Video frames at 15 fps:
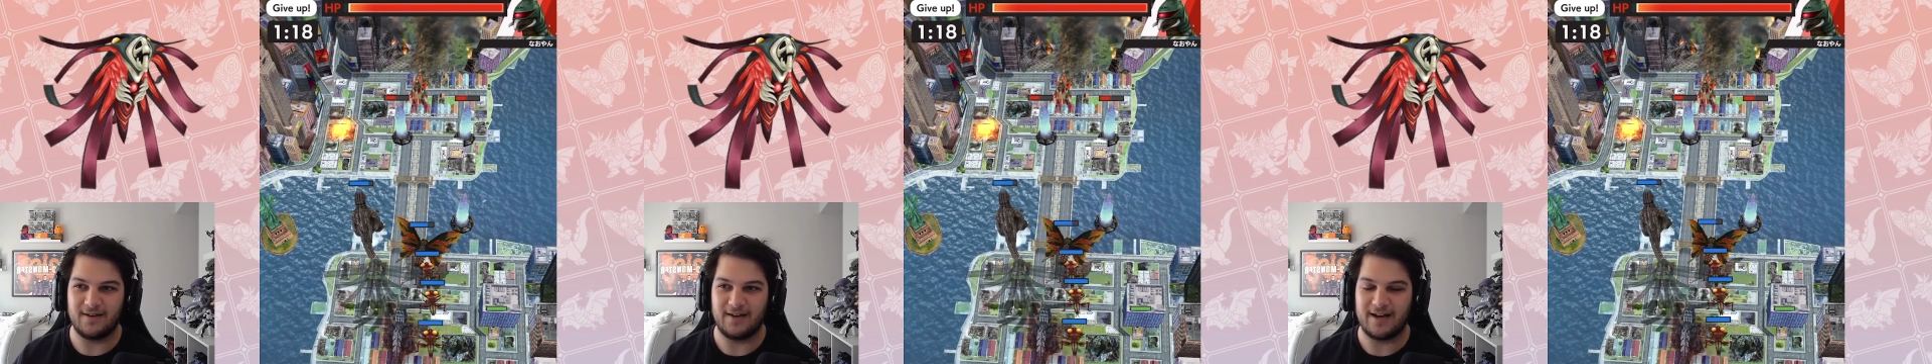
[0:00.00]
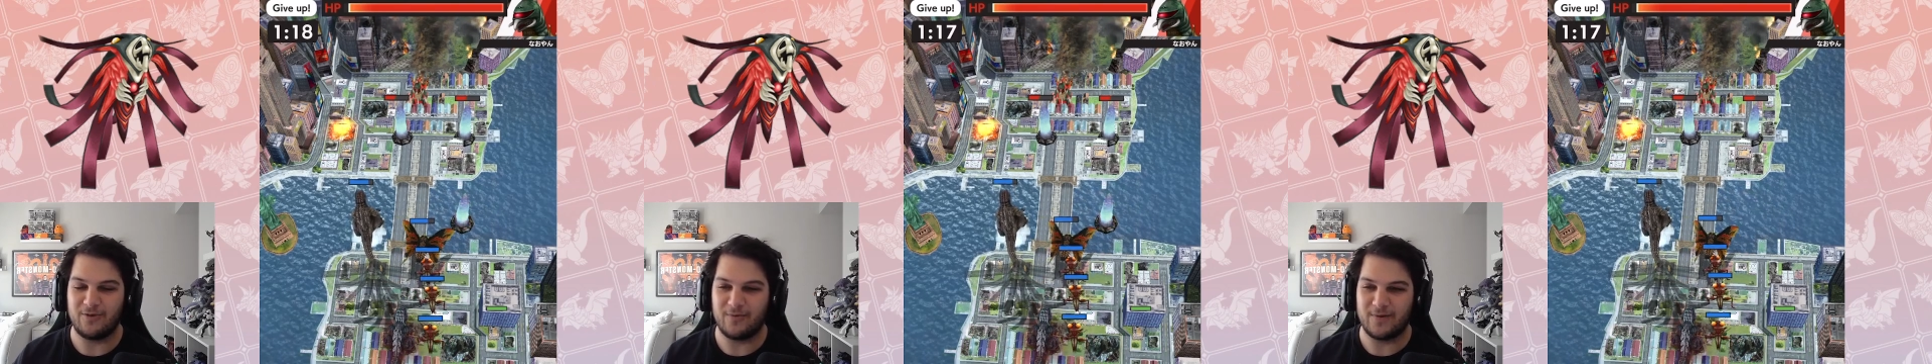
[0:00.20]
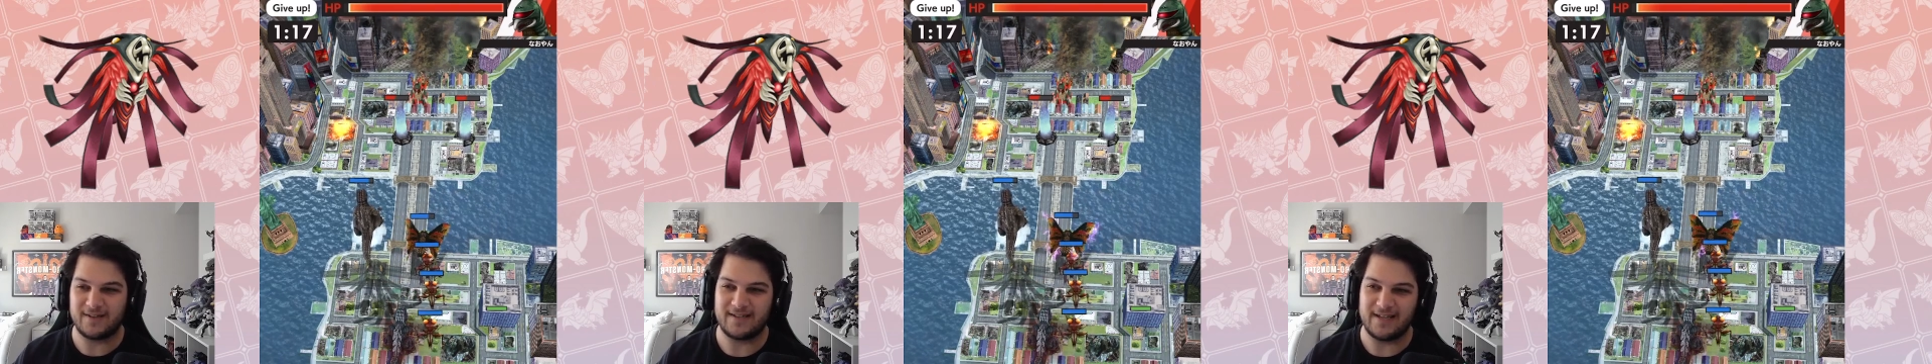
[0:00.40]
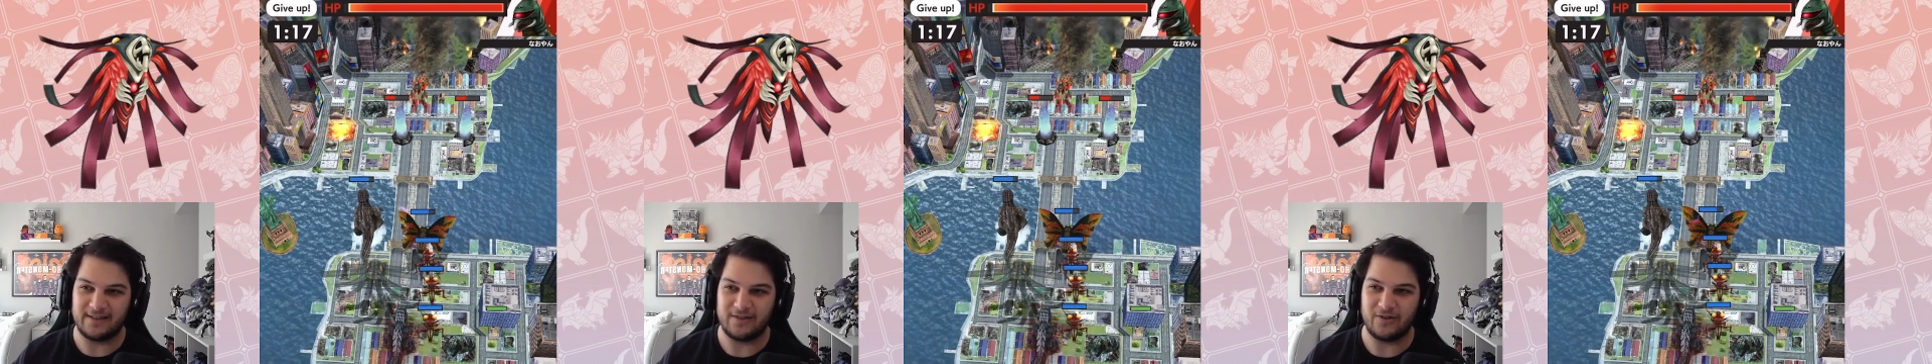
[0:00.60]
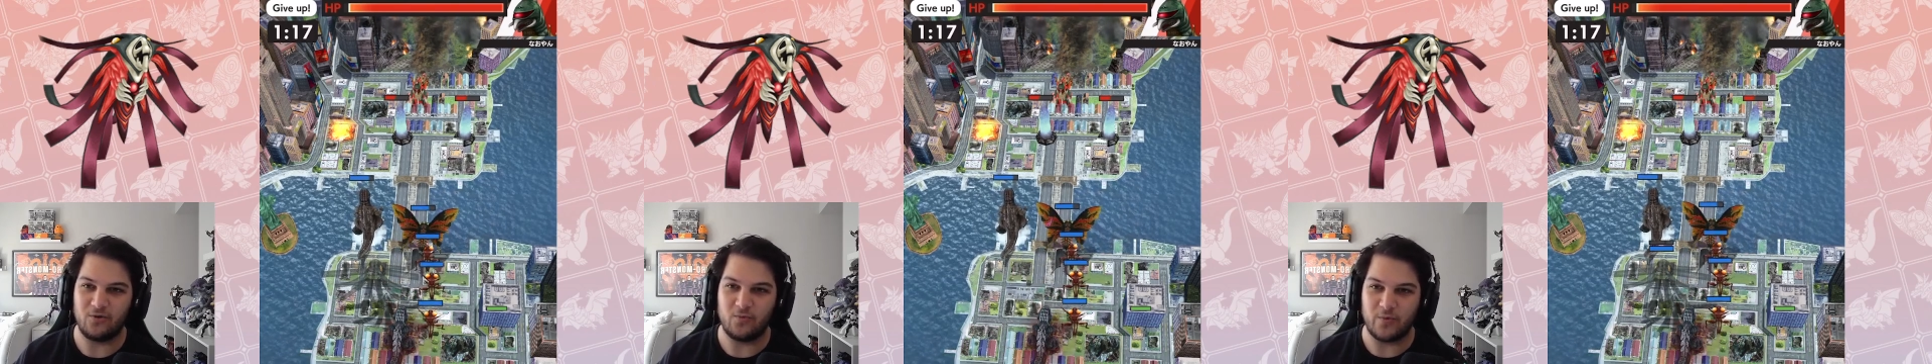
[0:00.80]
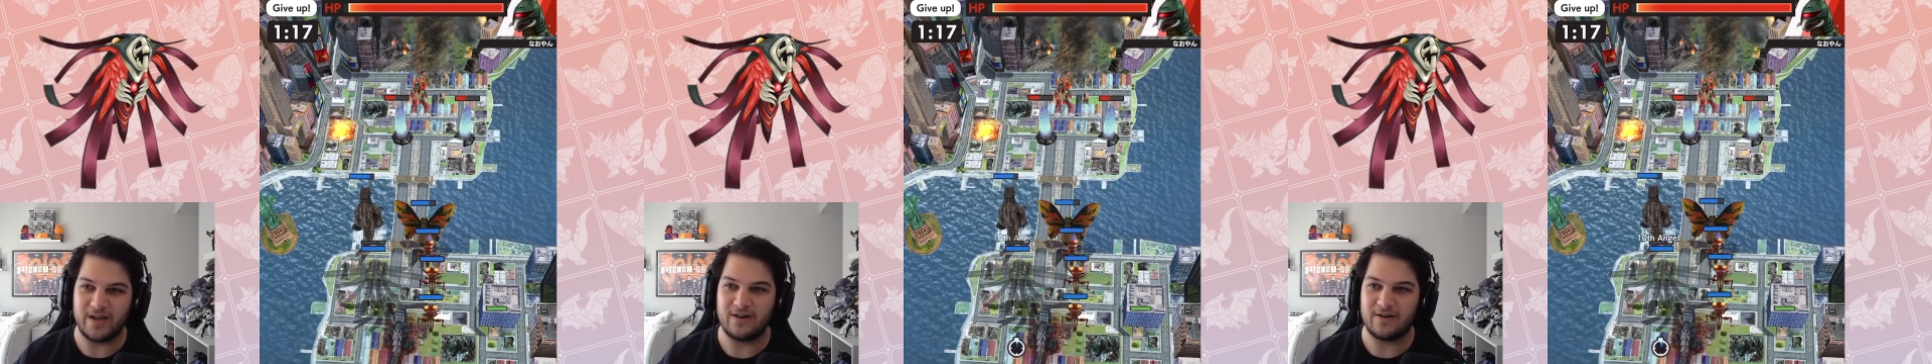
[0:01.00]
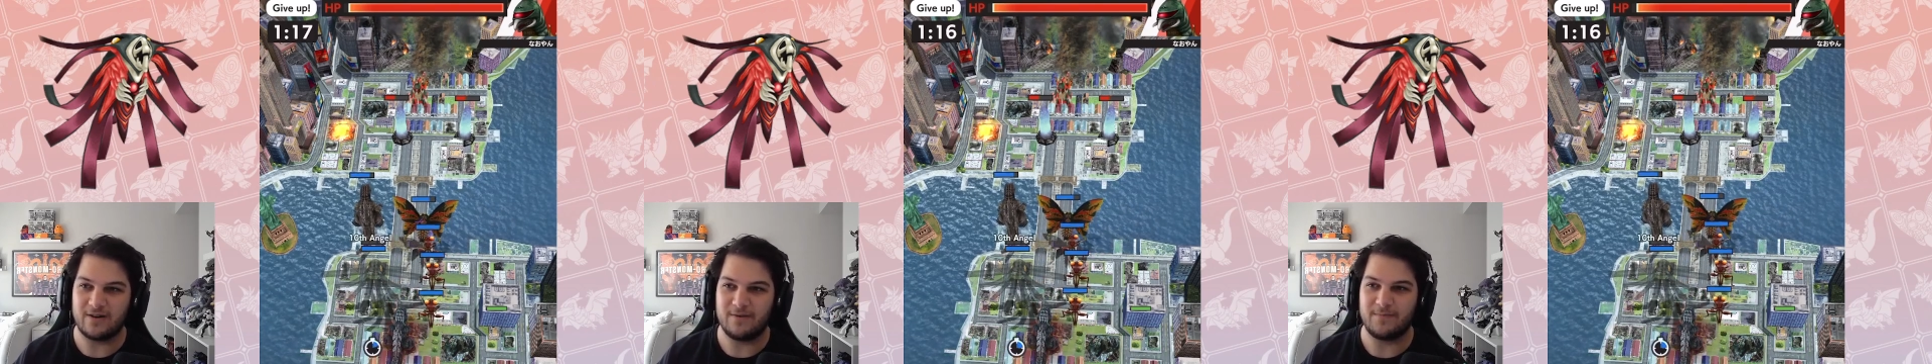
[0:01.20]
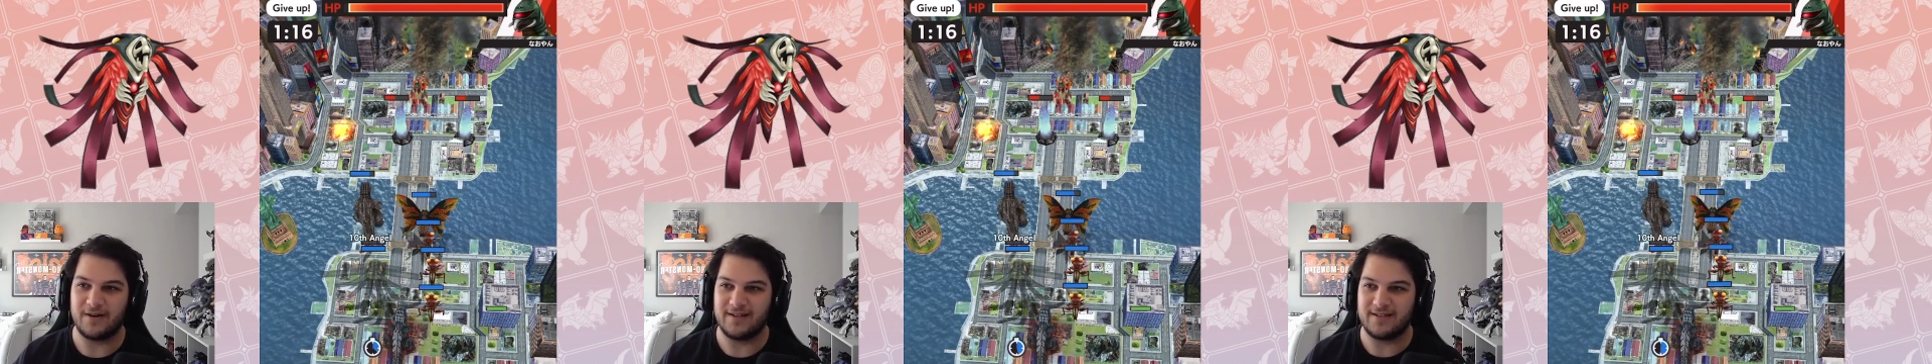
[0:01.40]
I don't want to say a little
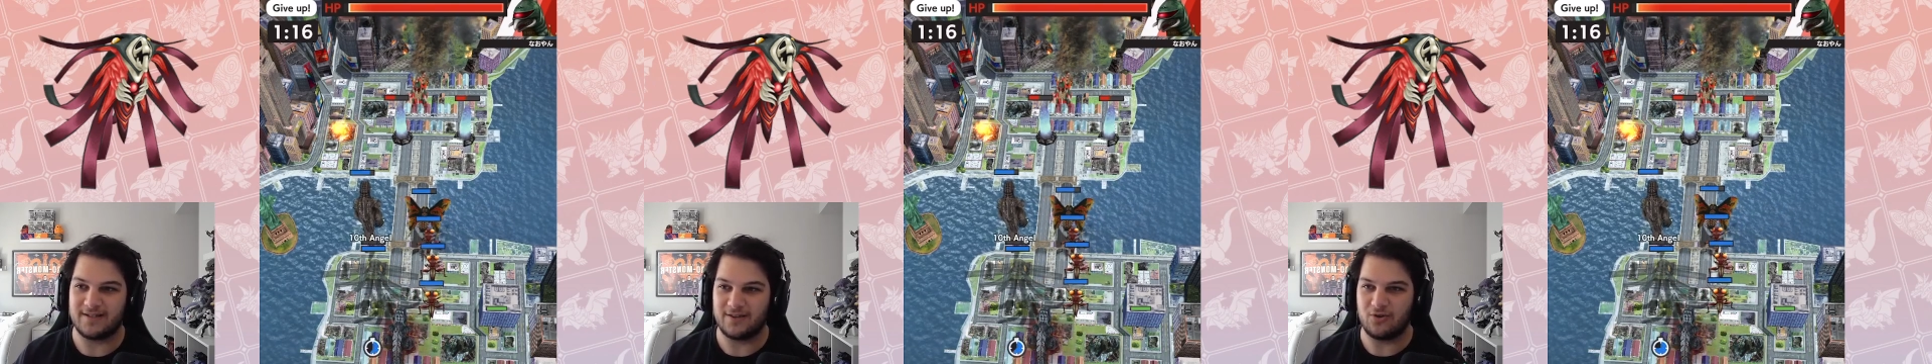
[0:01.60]
weaker, but it's a